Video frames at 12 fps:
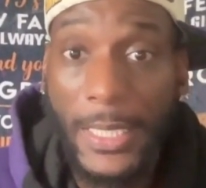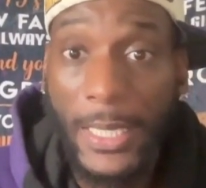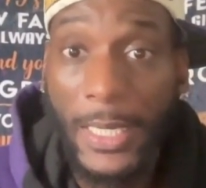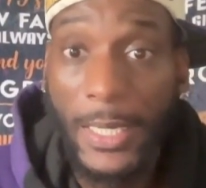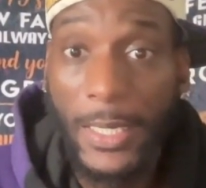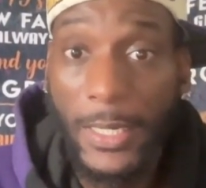
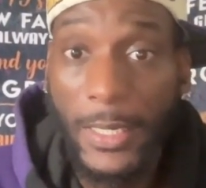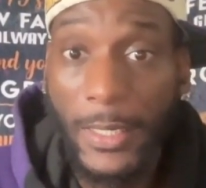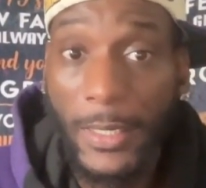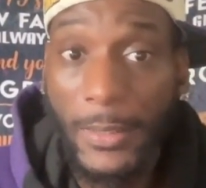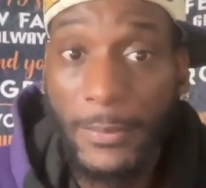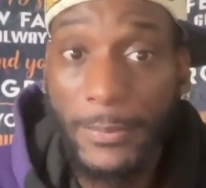
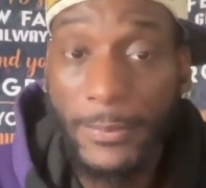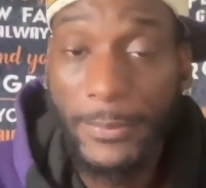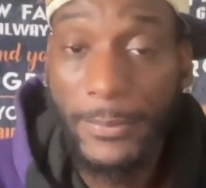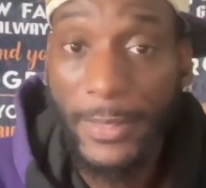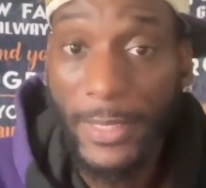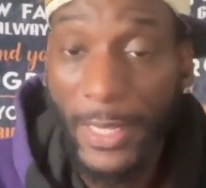and
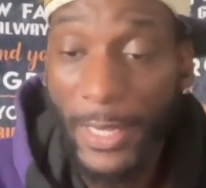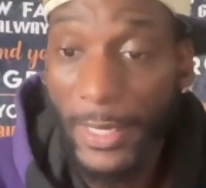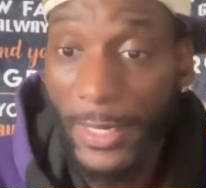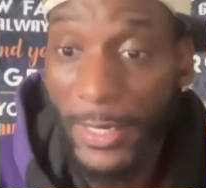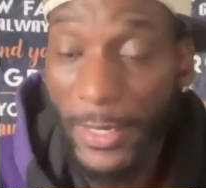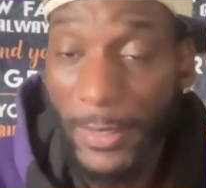
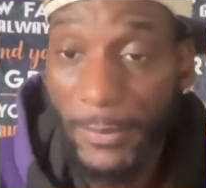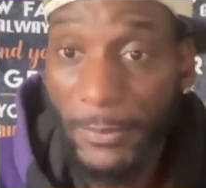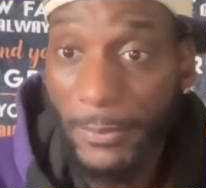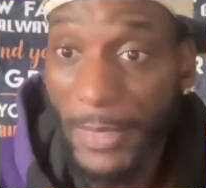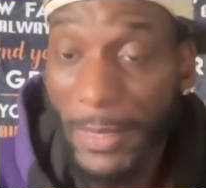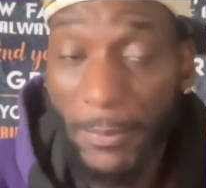
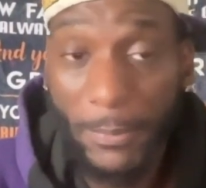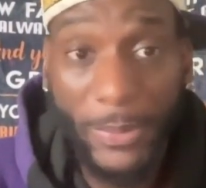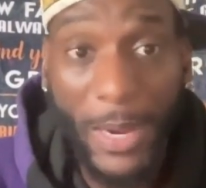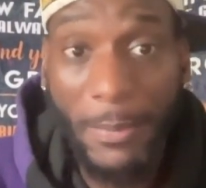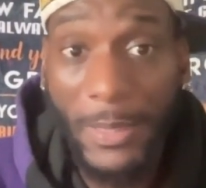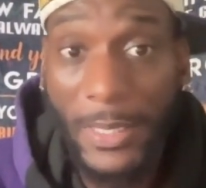
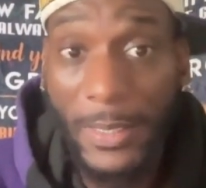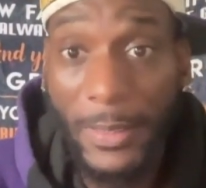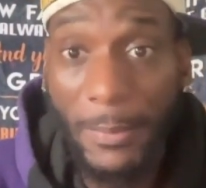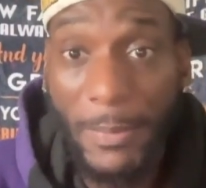probably